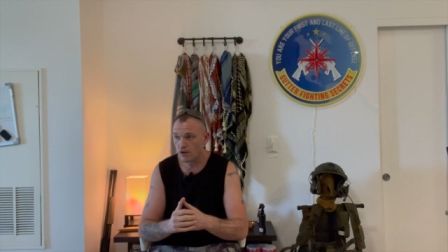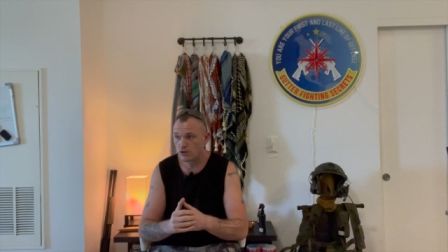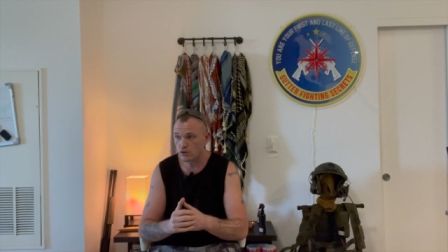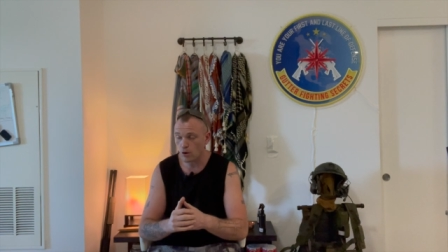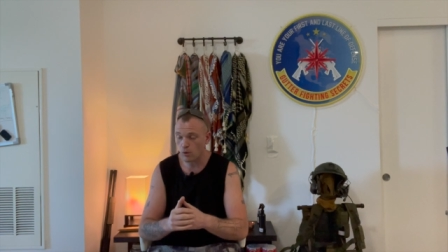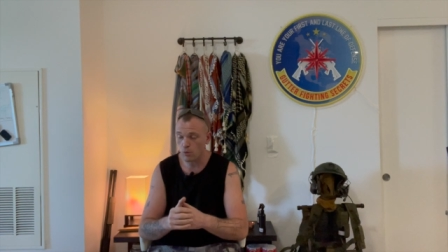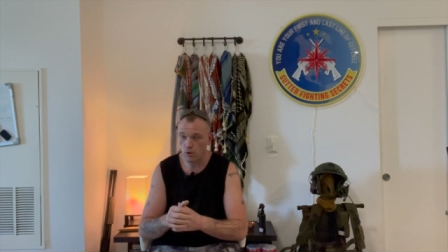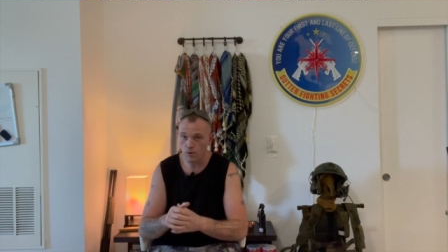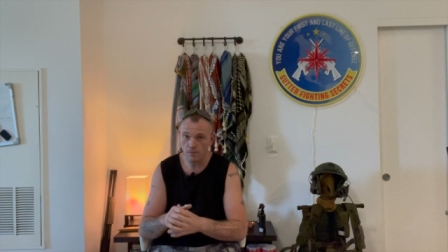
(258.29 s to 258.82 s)

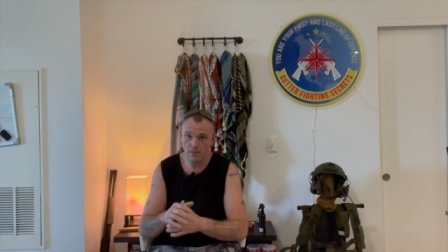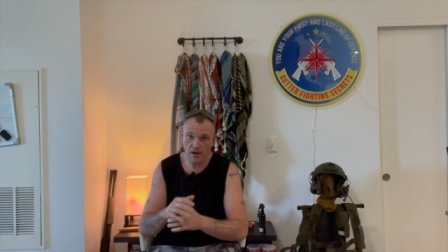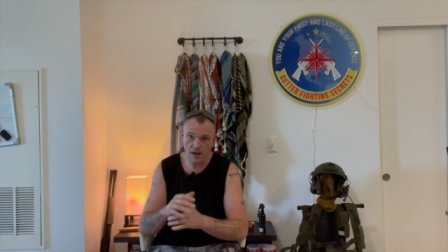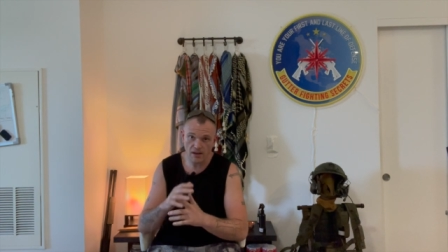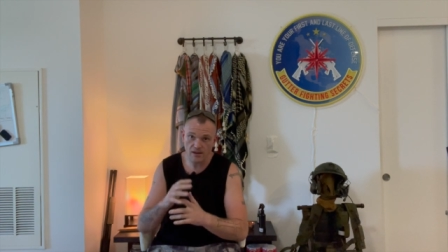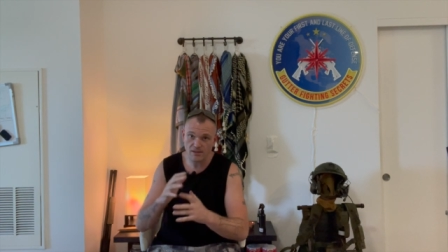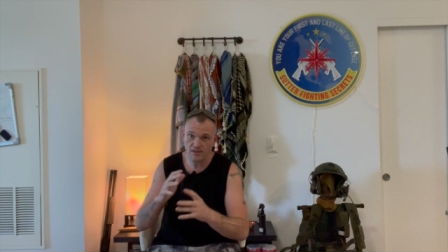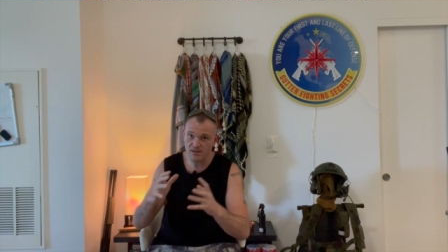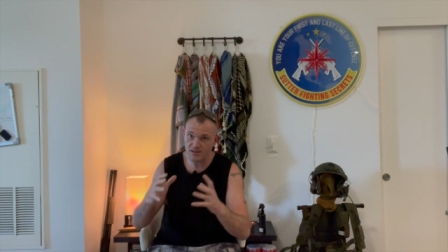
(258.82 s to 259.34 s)
So we're
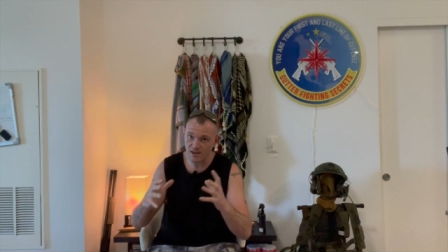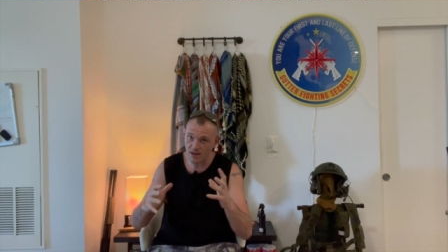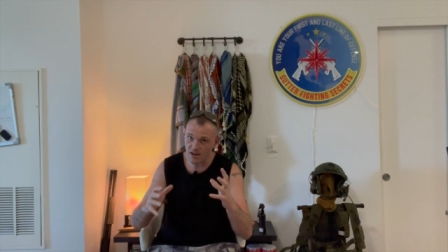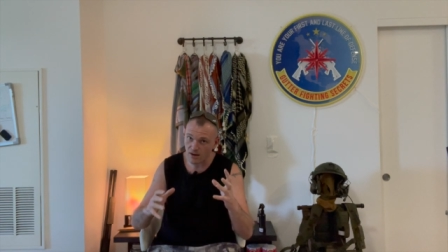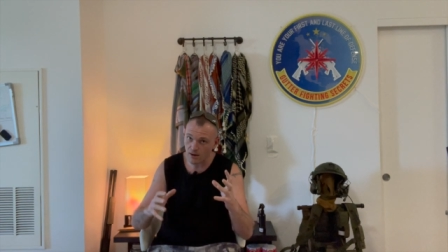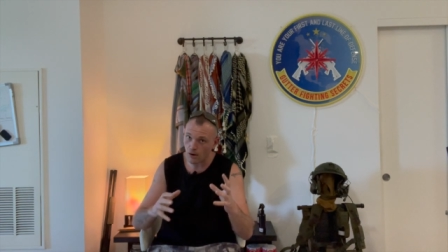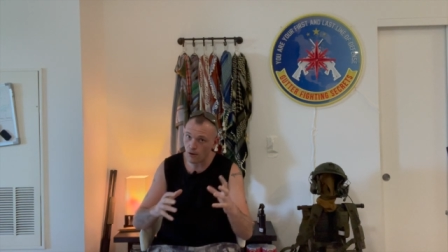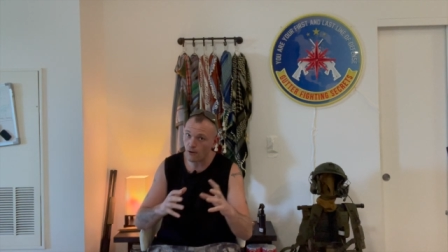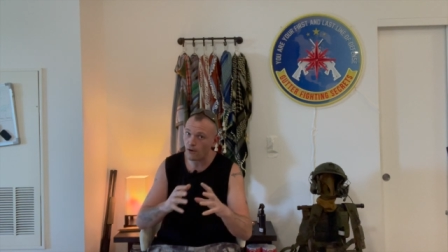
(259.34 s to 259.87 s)

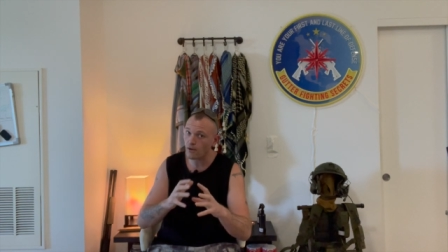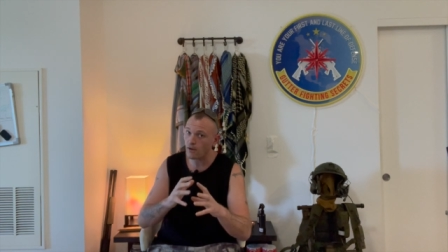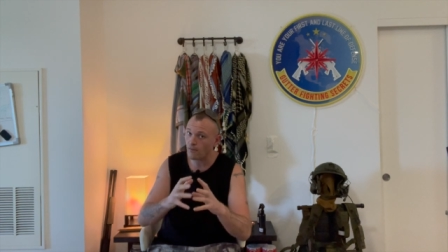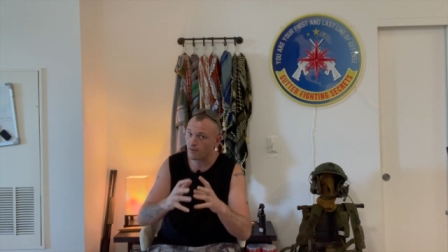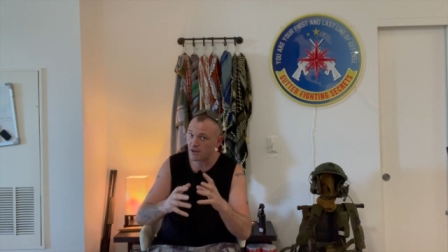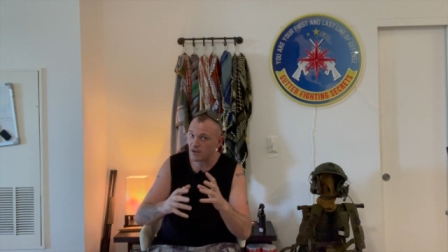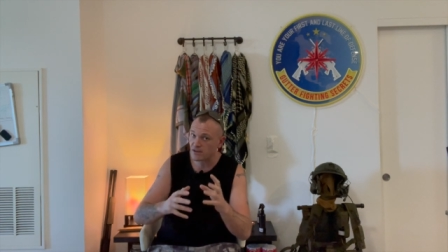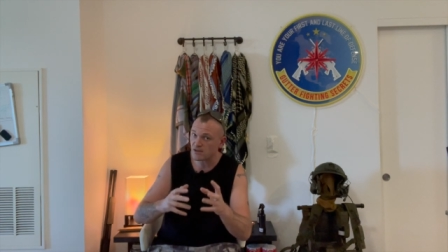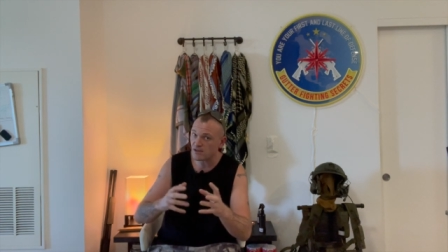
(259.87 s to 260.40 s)
mixing all
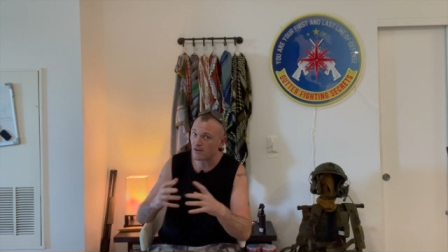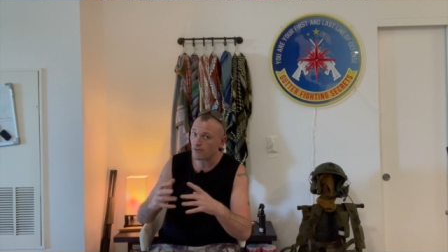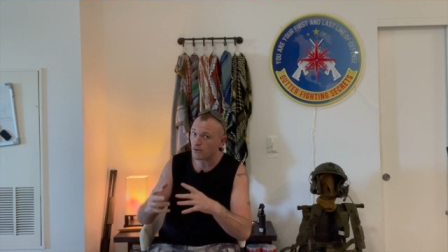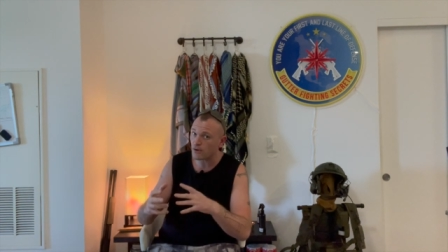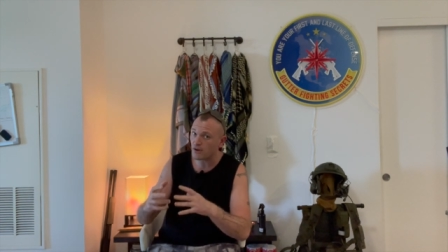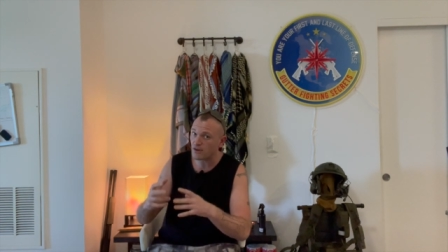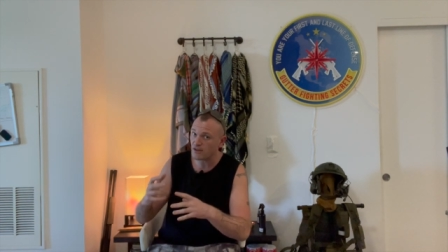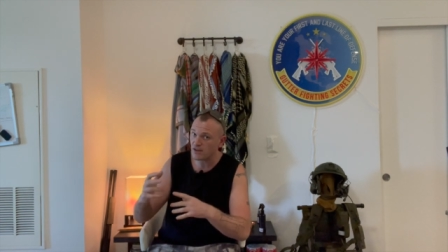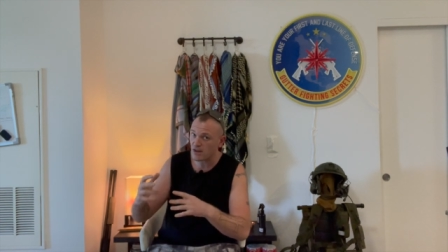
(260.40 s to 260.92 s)
of these
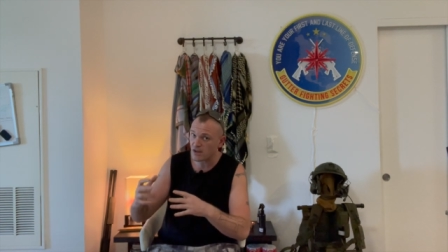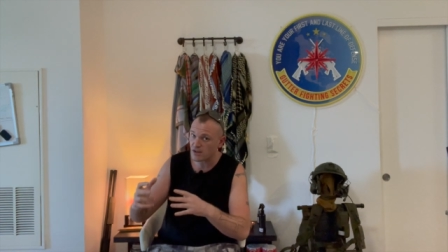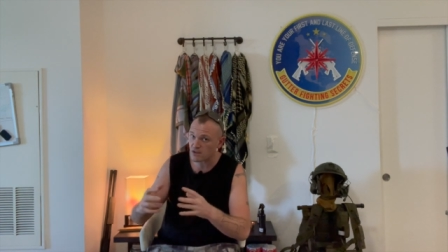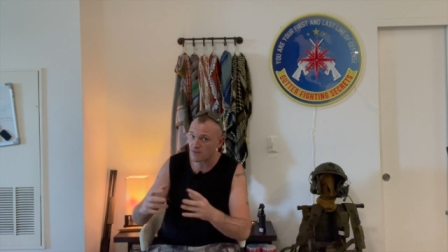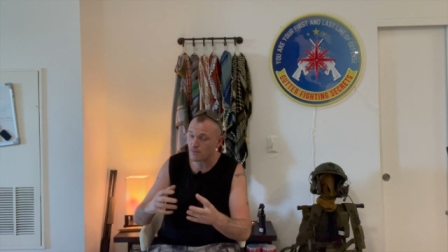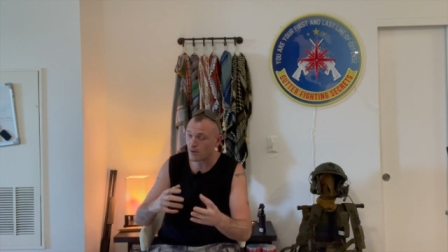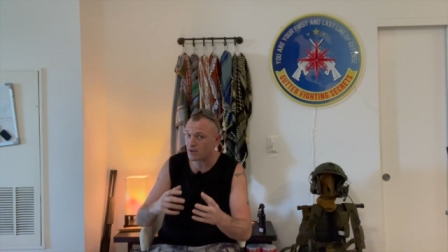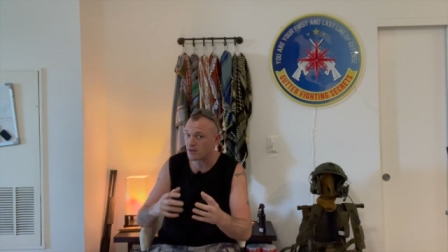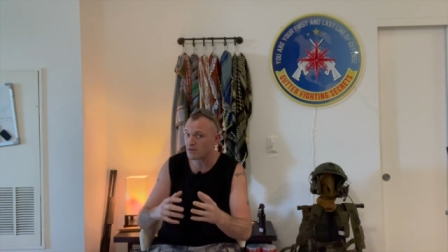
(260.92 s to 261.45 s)
different
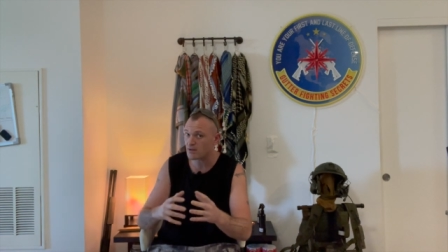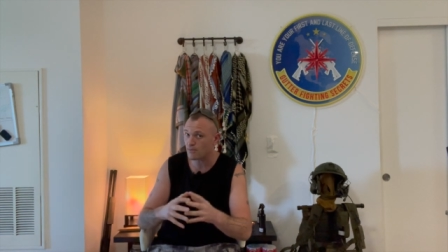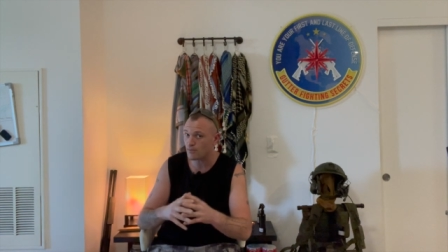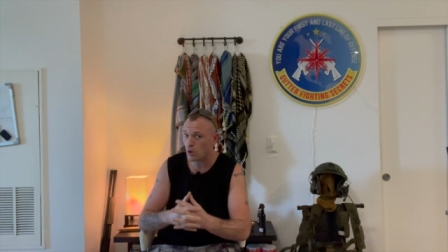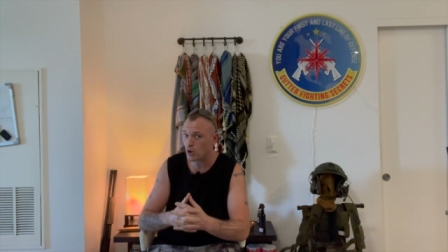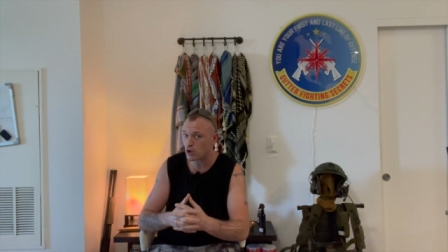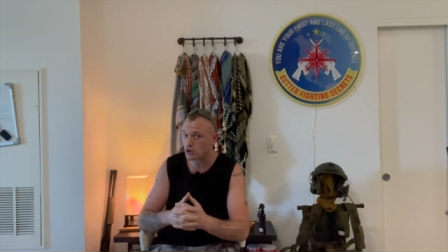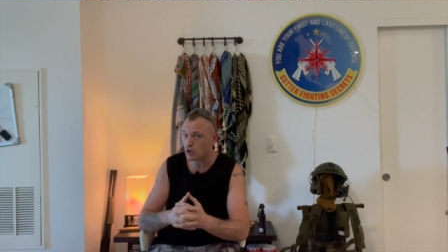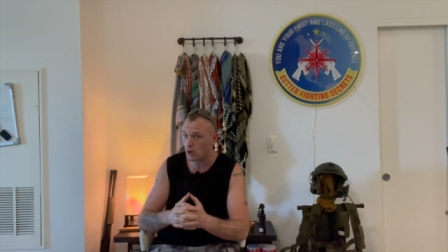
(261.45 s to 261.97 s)
disciplines of
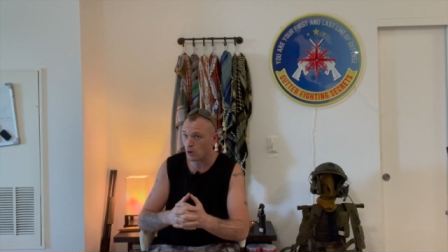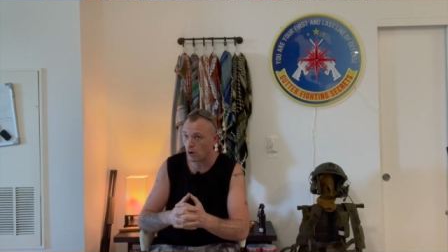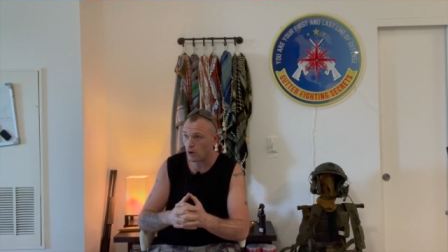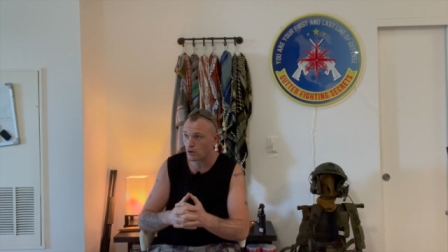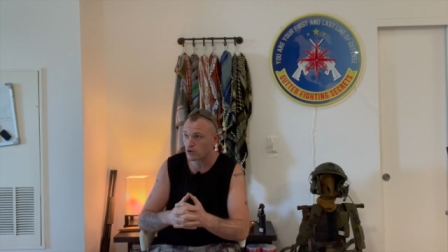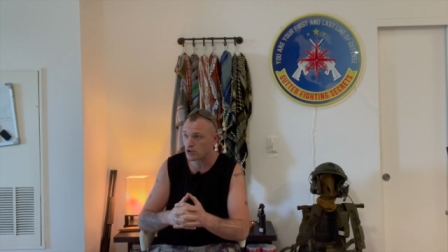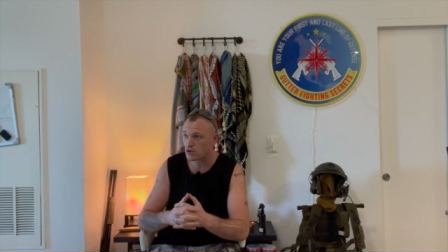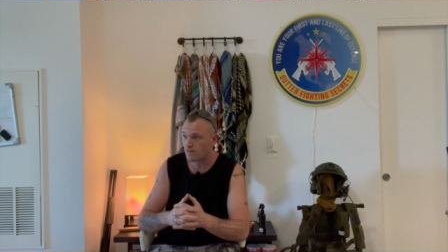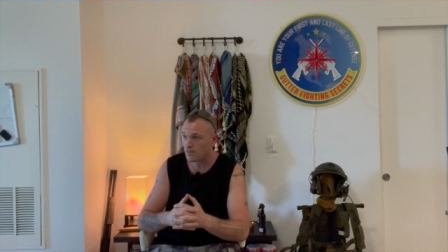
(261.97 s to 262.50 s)
martial
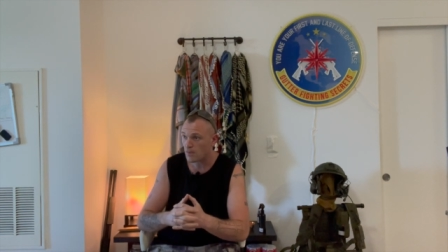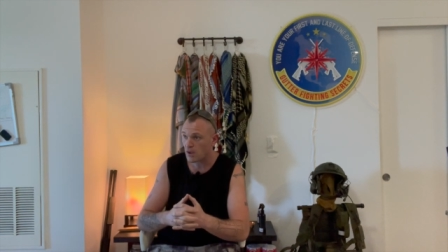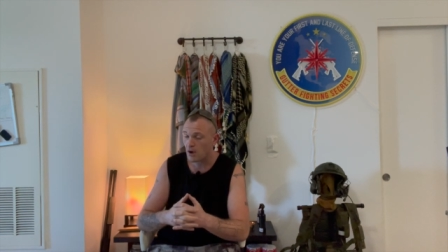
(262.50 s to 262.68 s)
arts,